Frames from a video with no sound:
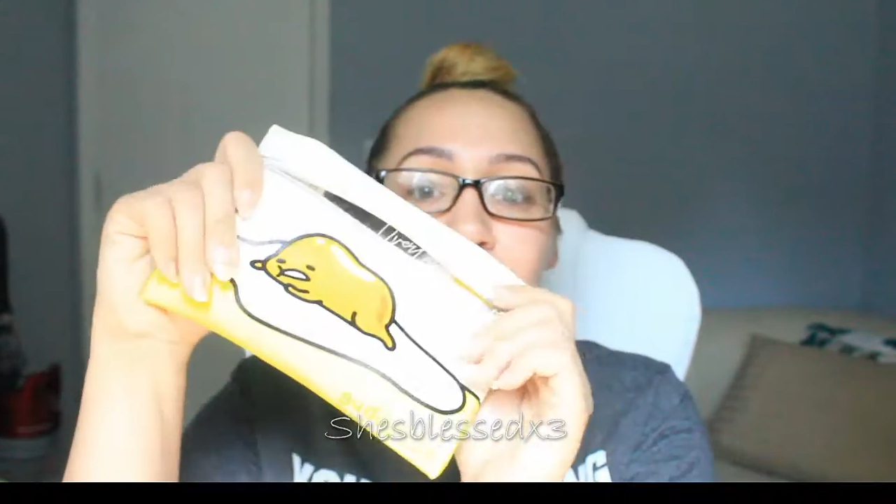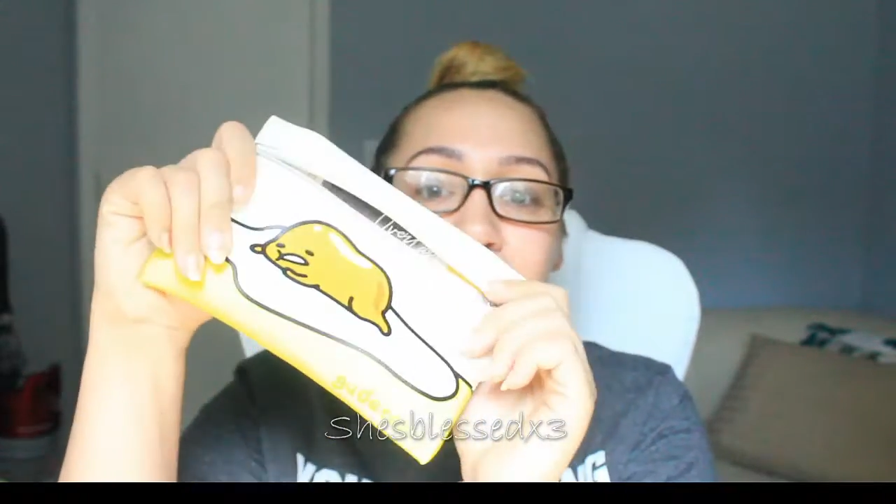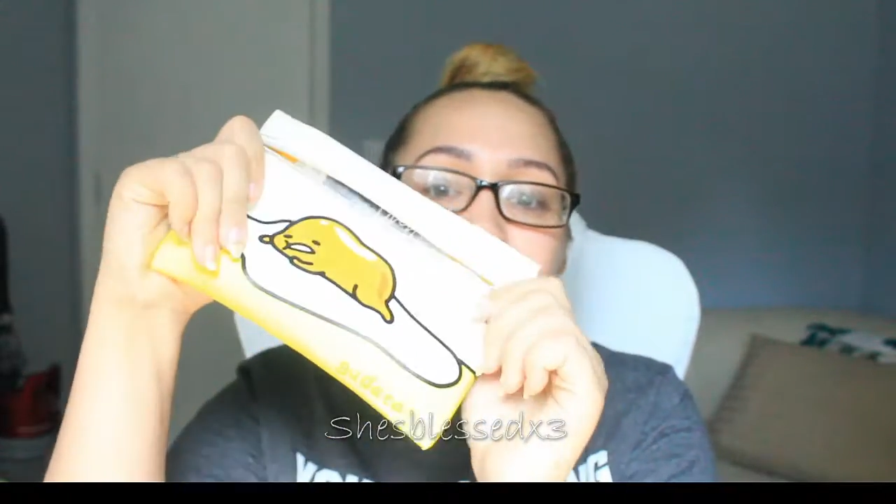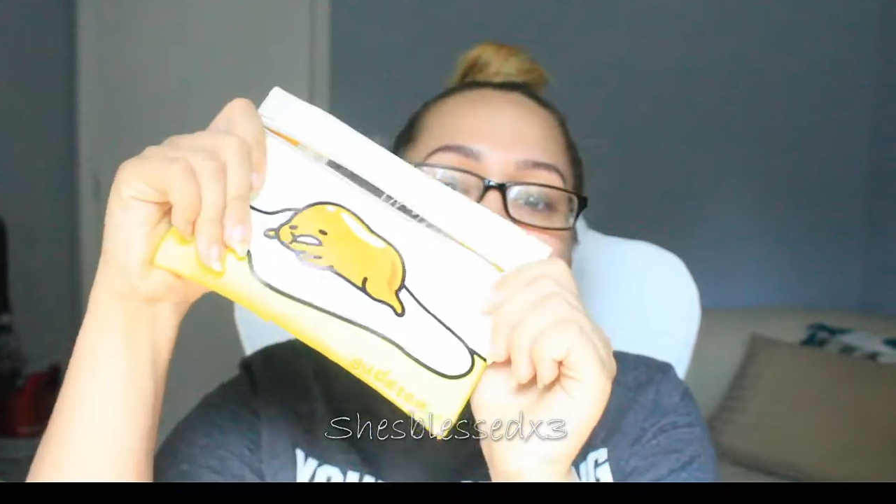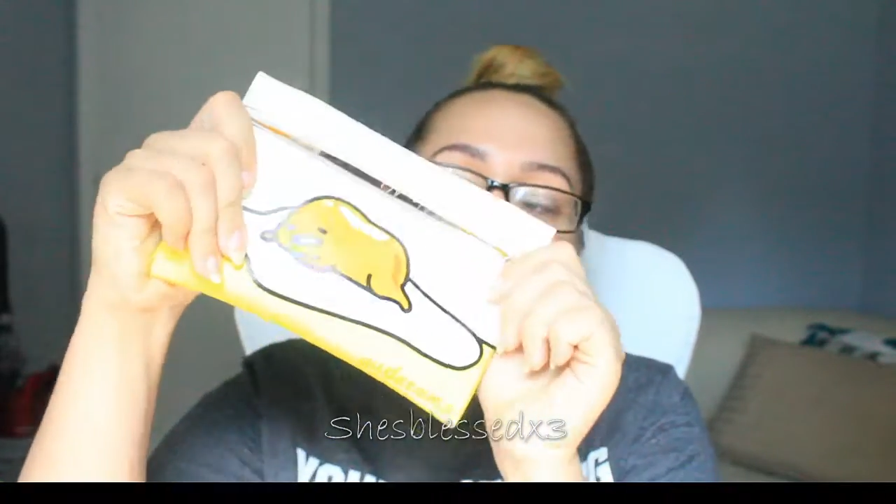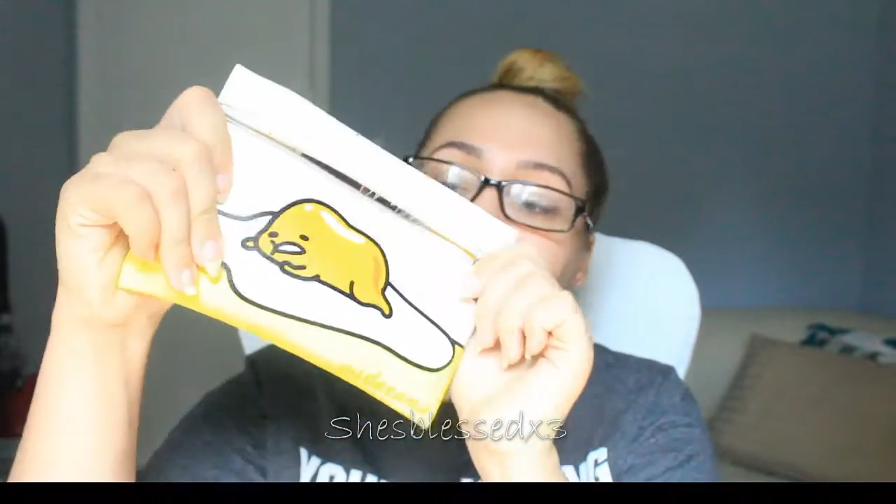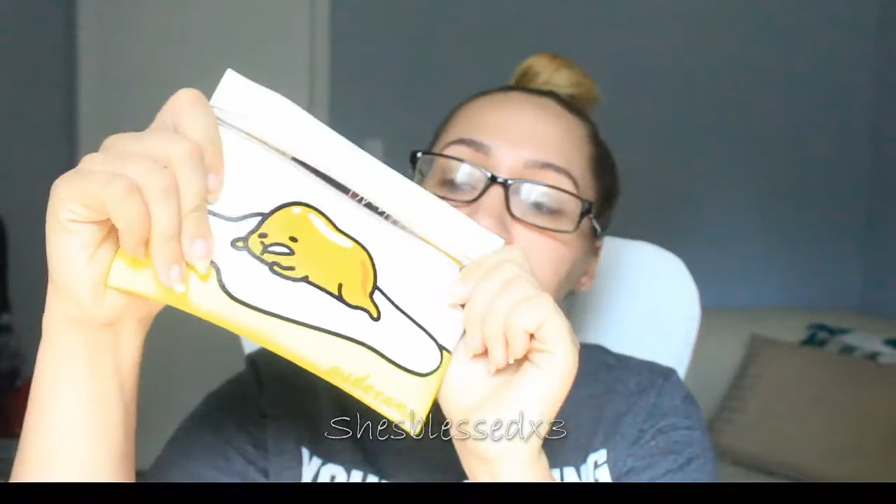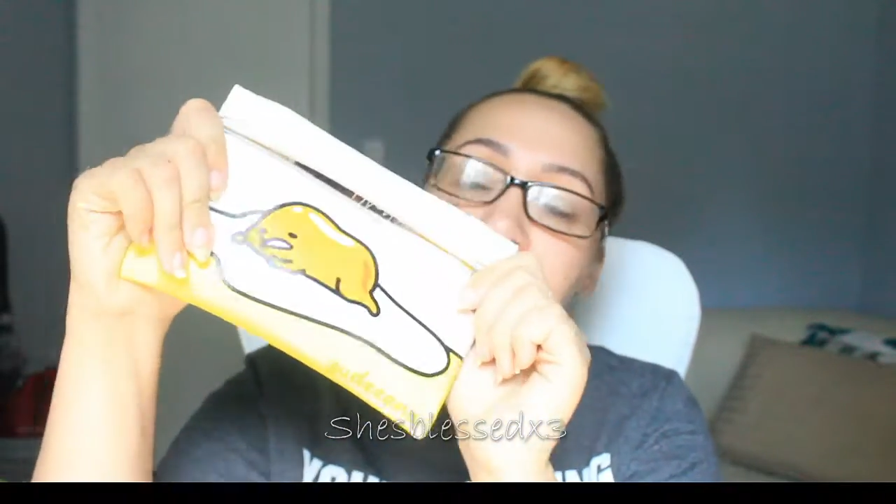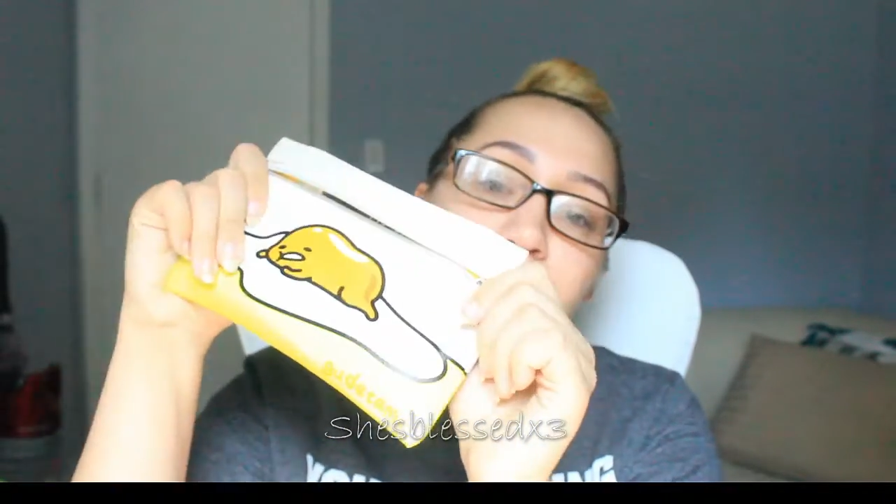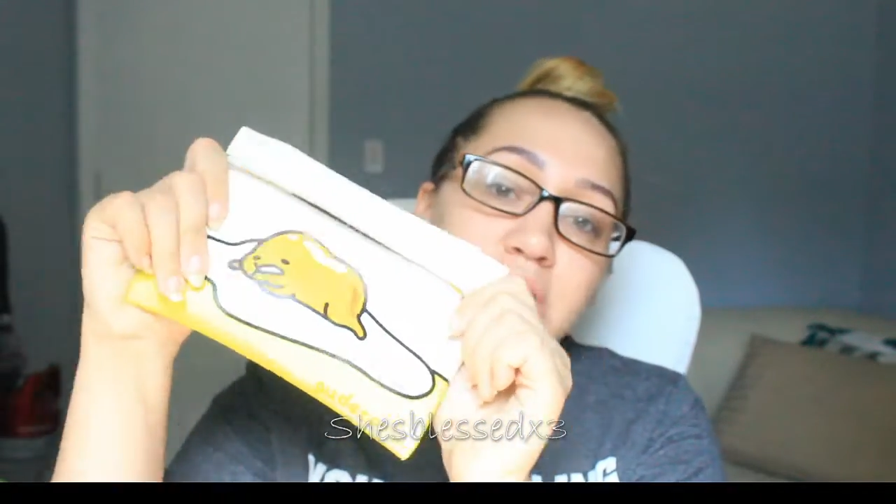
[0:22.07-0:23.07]
But this is
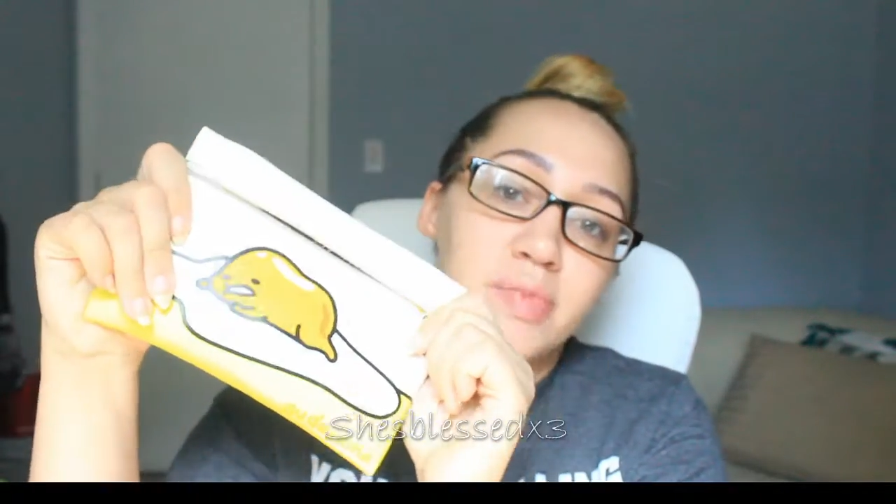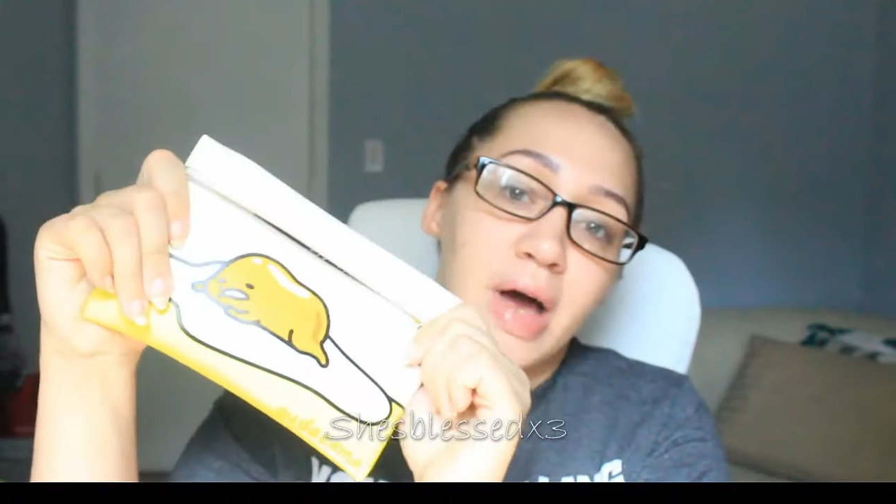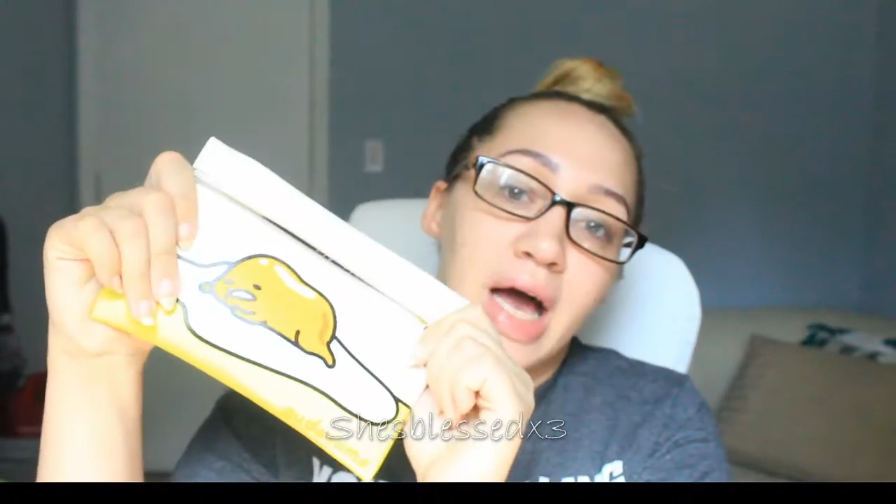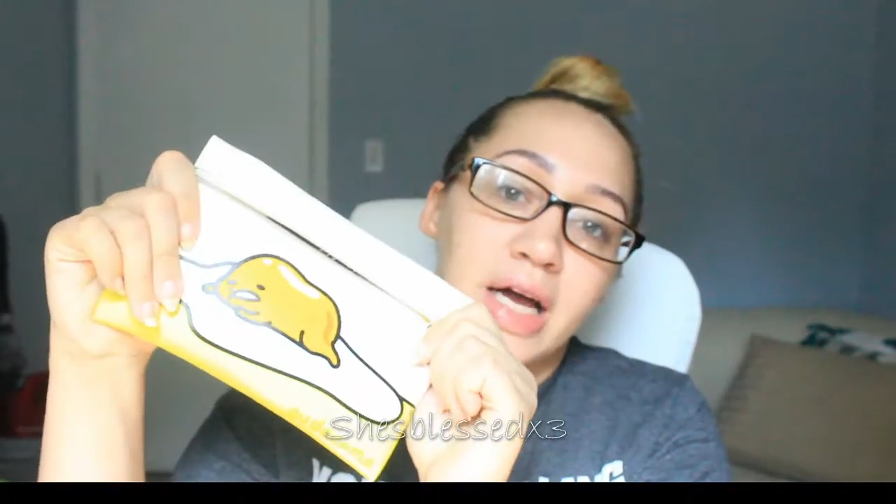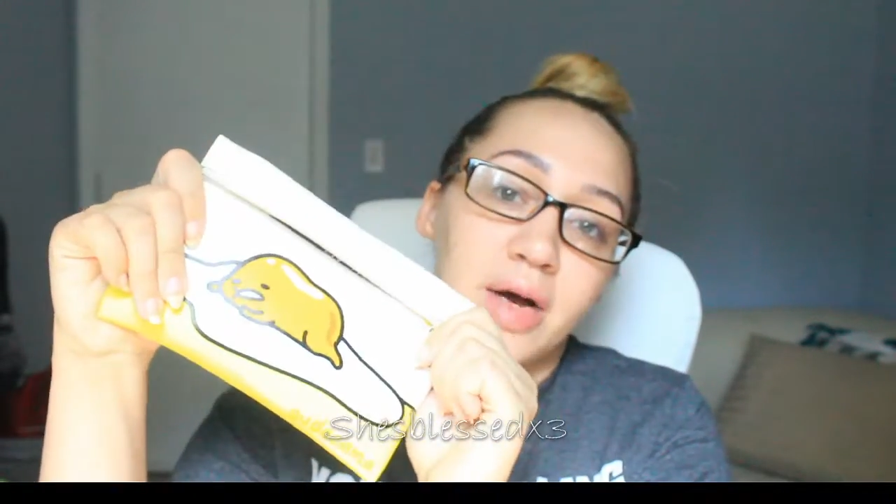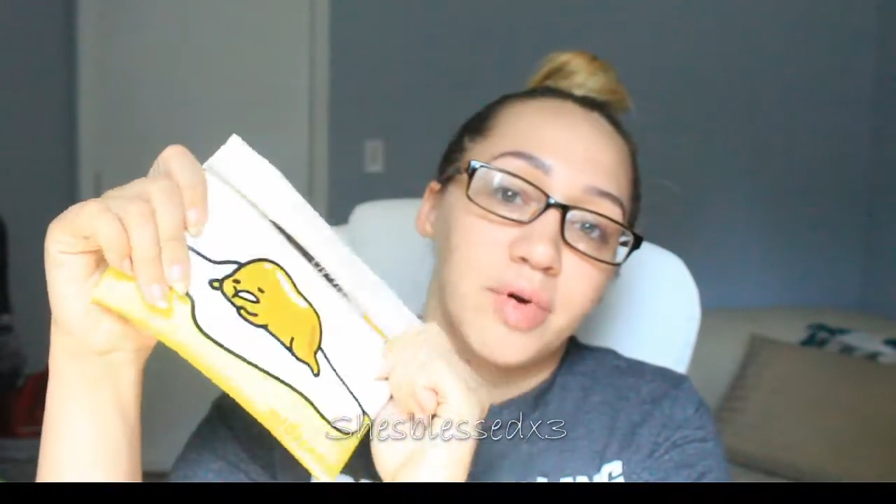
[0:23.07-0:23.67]
my Ipsy bag.